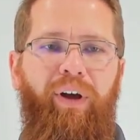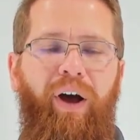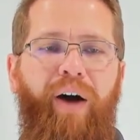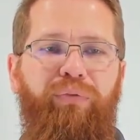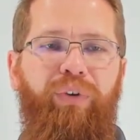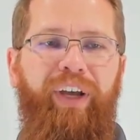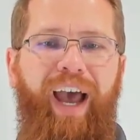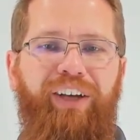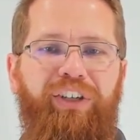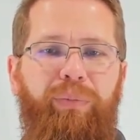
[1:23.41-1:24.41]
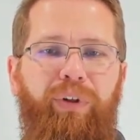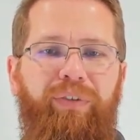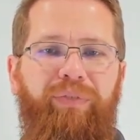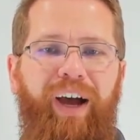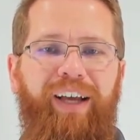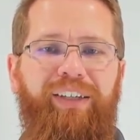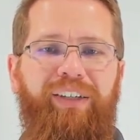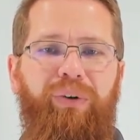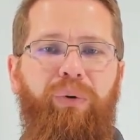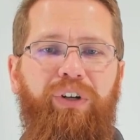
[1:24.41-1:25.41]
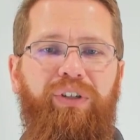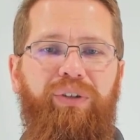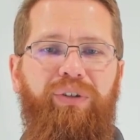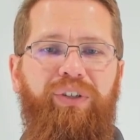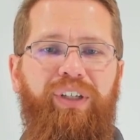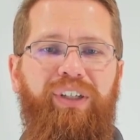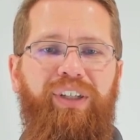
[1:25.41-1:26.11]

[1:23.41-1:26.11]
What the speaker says: offering actionable advice or solutions